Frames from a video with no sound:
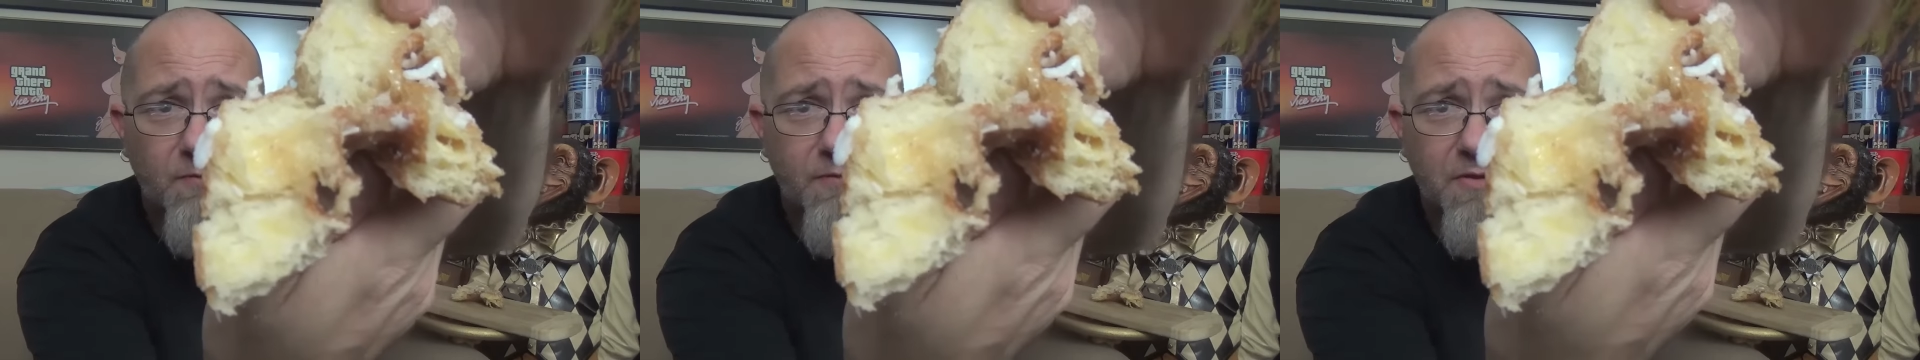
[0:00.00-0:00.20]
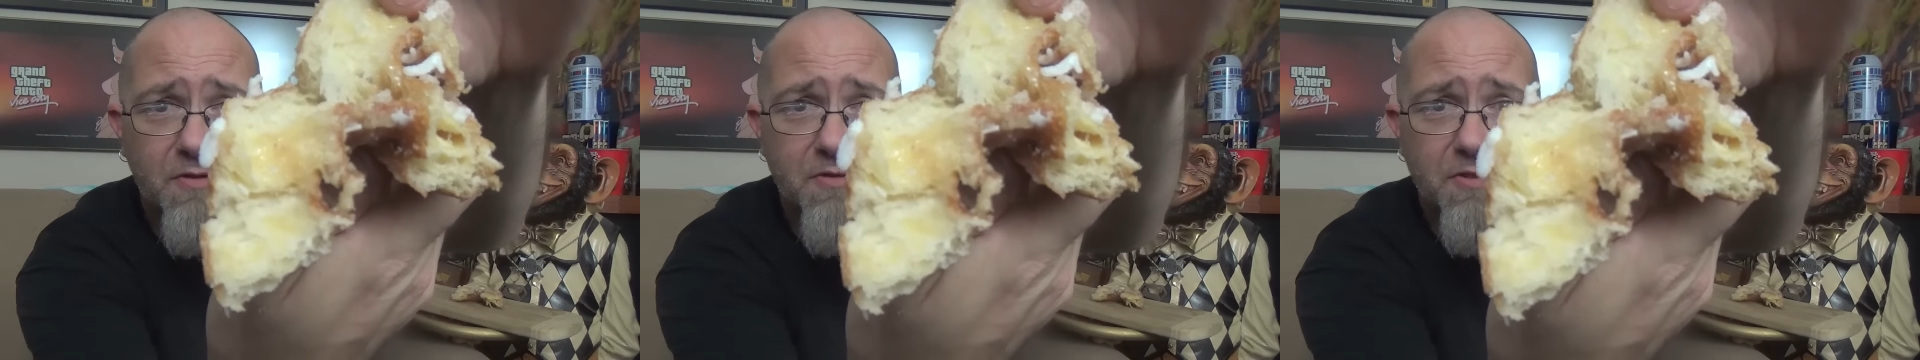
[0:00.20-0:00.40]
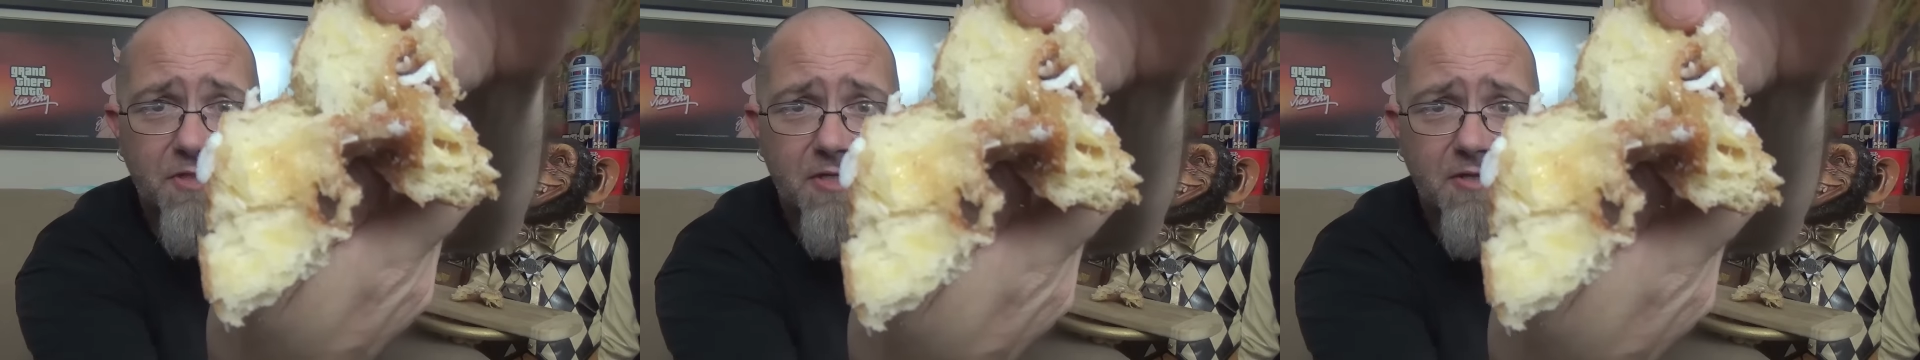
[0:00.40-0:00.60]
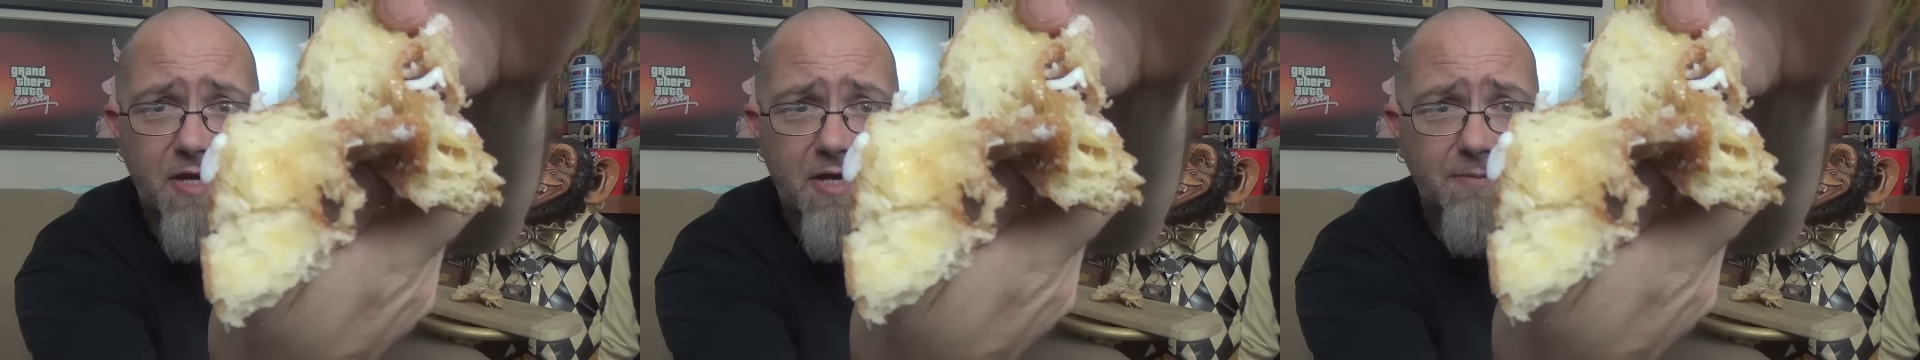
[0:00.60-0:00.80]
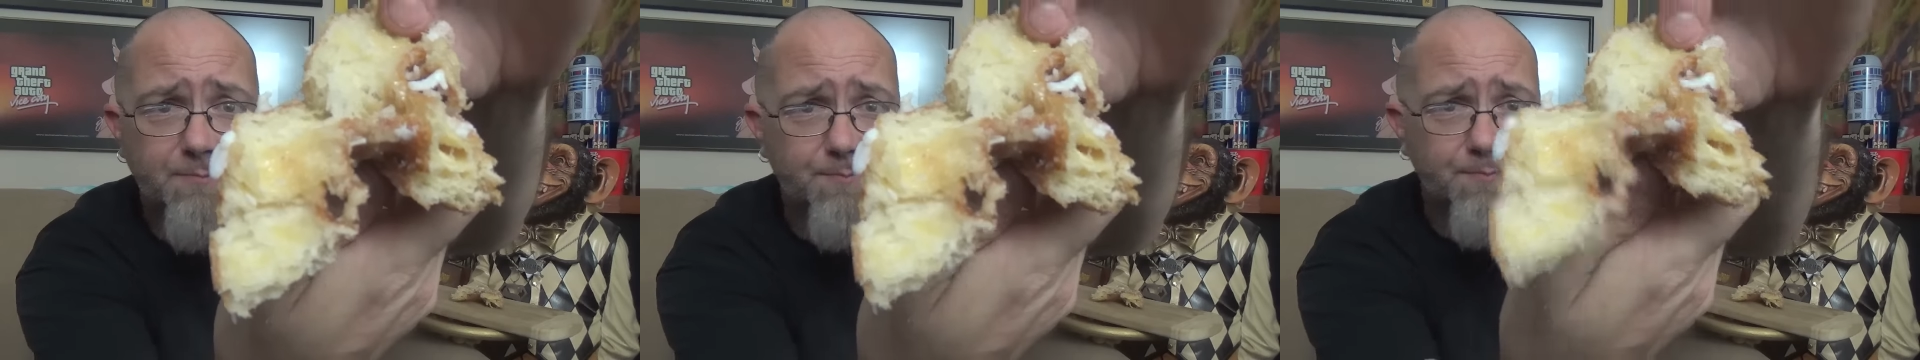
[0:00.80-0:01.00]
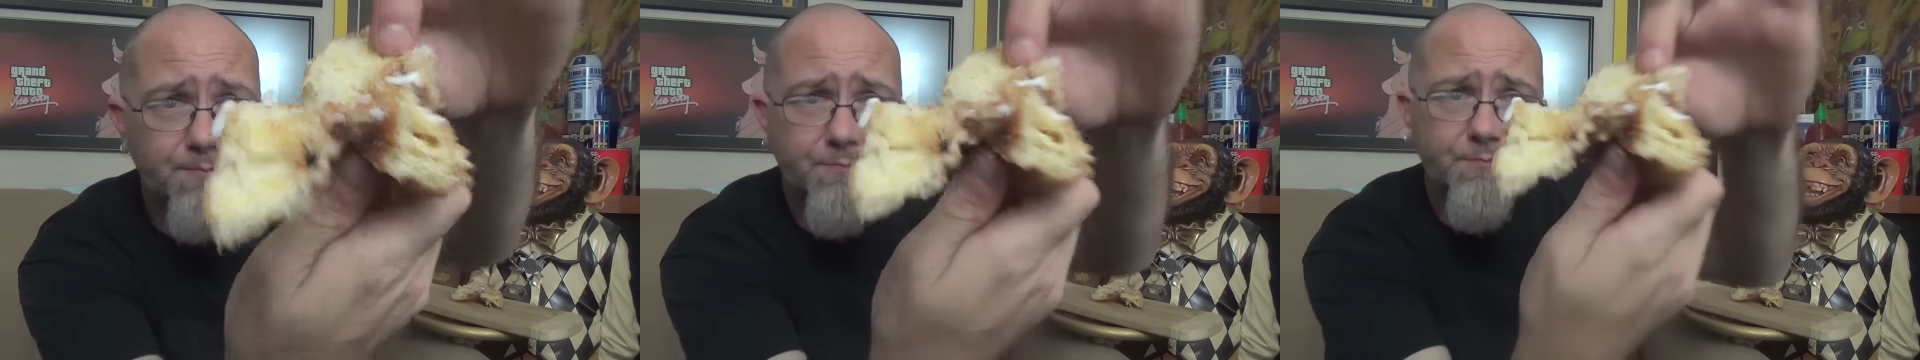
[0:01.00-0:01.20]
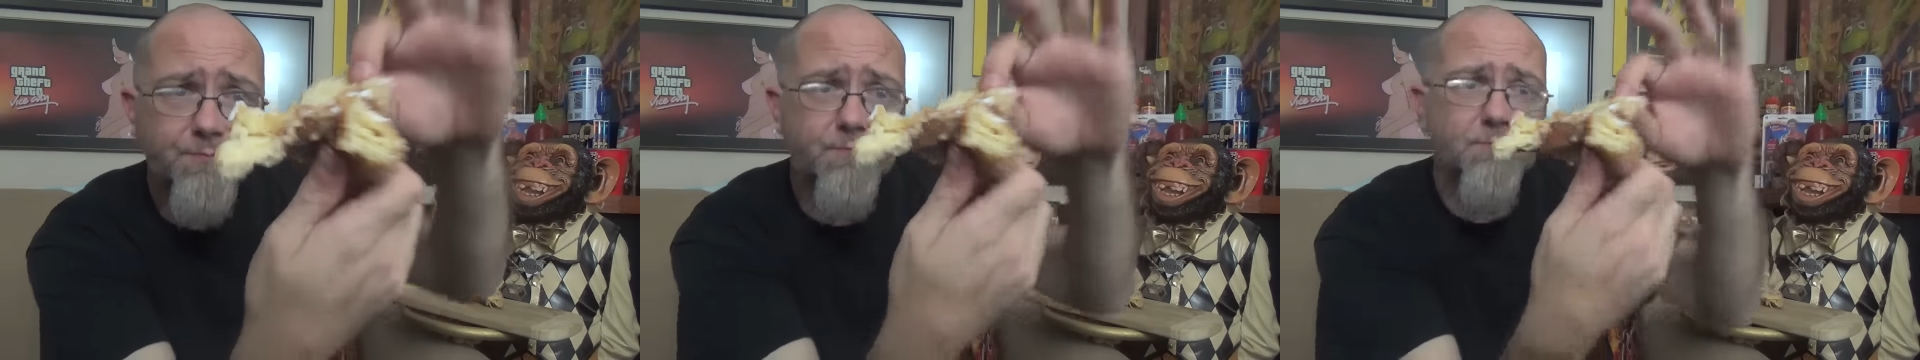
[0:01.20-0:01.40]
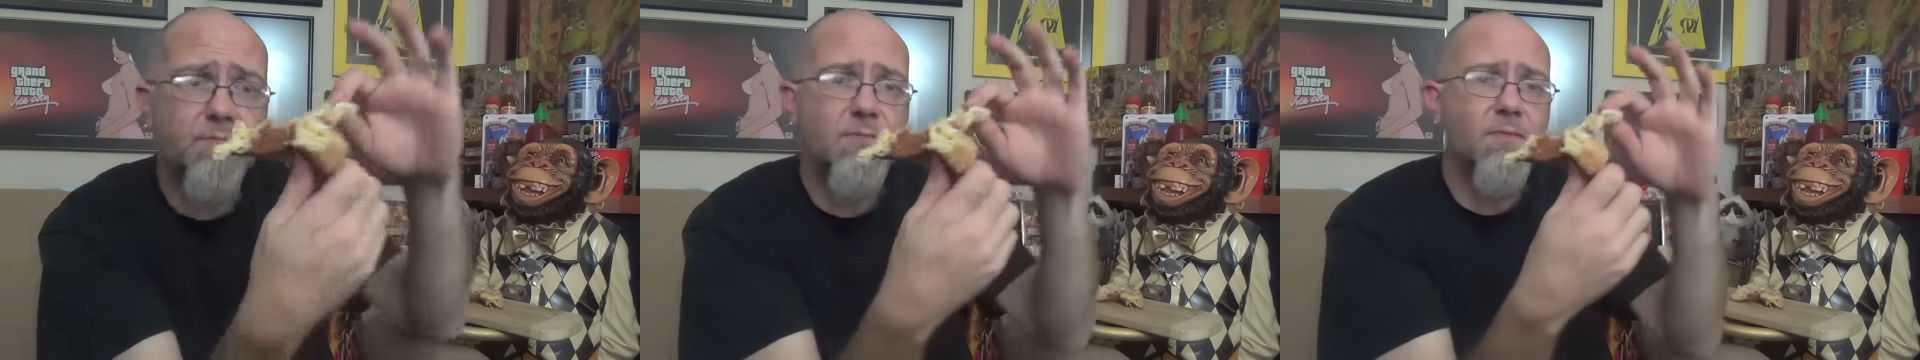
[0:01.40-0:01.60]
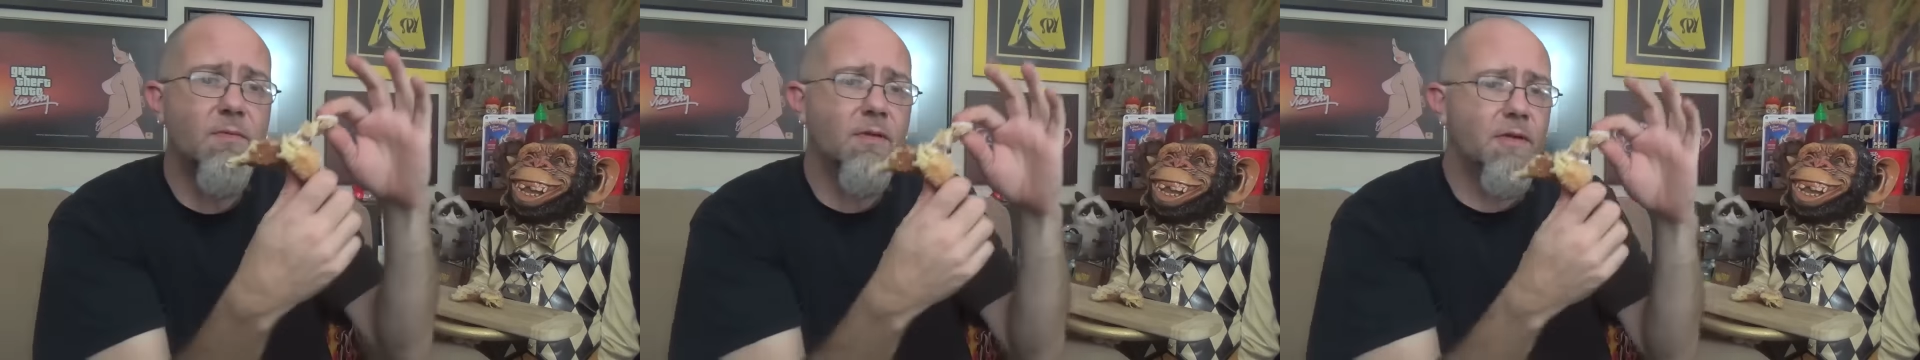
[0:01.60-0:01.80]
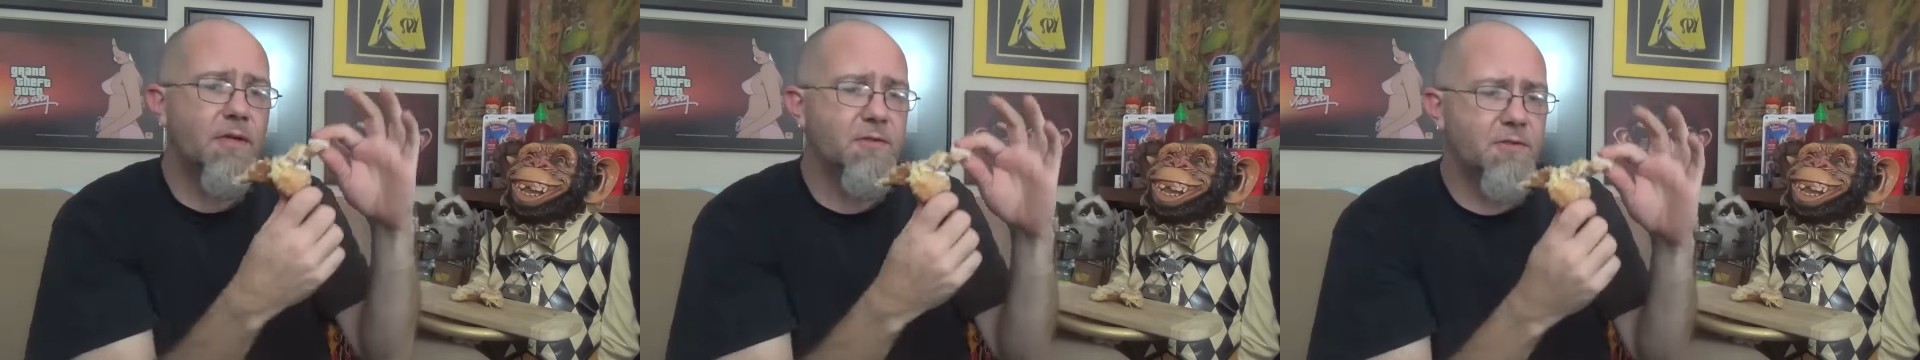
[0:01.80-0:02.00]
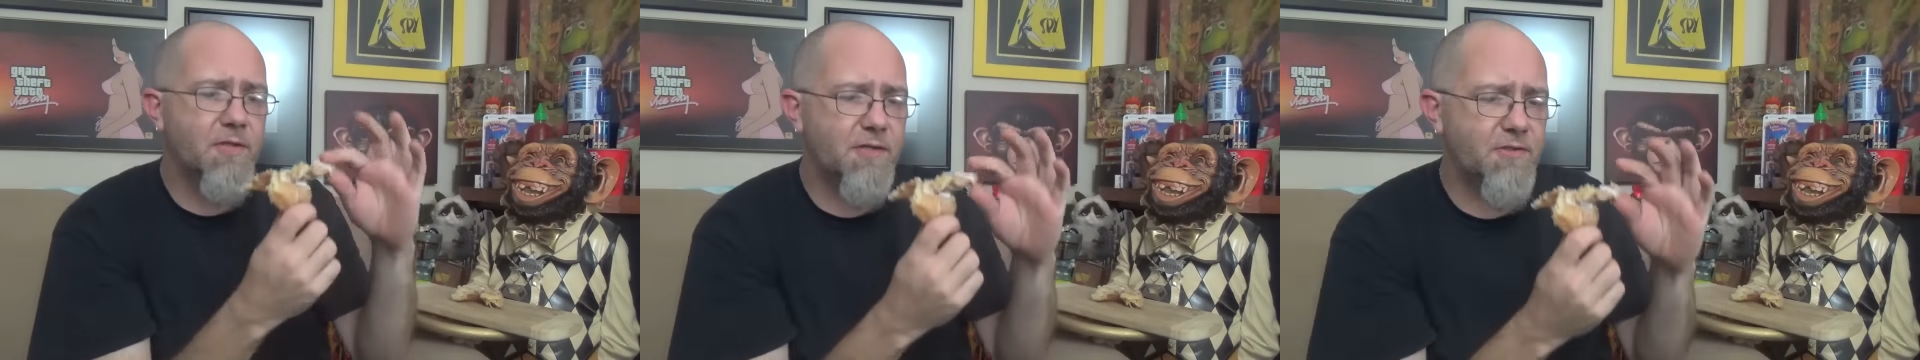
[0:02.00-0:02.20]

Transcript: You can see that. It's